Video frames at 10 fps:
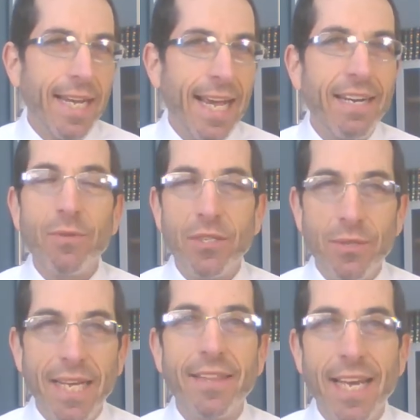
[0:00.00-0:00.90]
And if we do
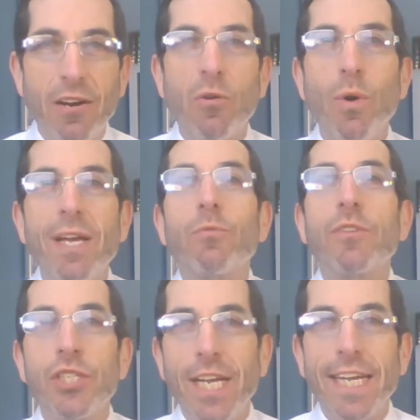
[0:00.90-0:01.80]
that, then our weight will
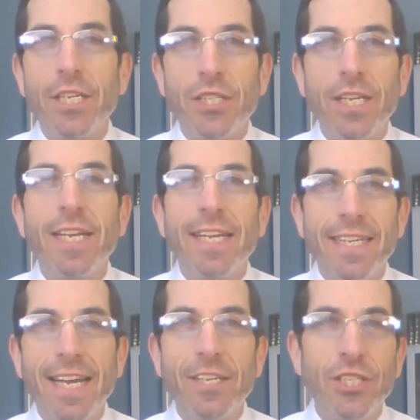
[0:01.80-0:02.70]
change in a
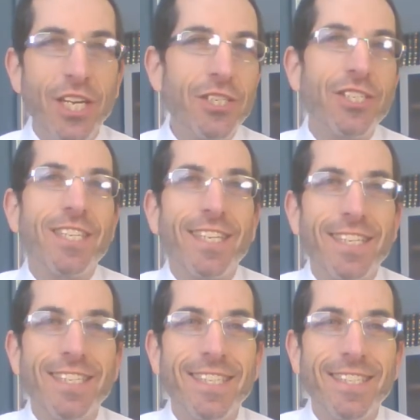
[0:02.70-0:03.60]
conscientious and a
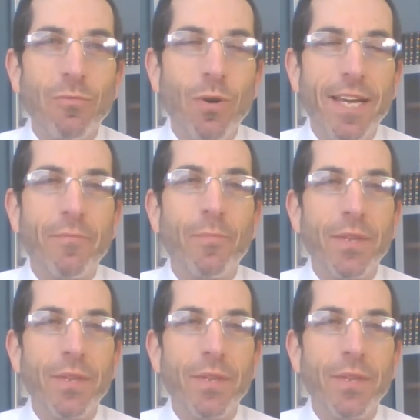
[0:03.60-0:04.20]
consistent way.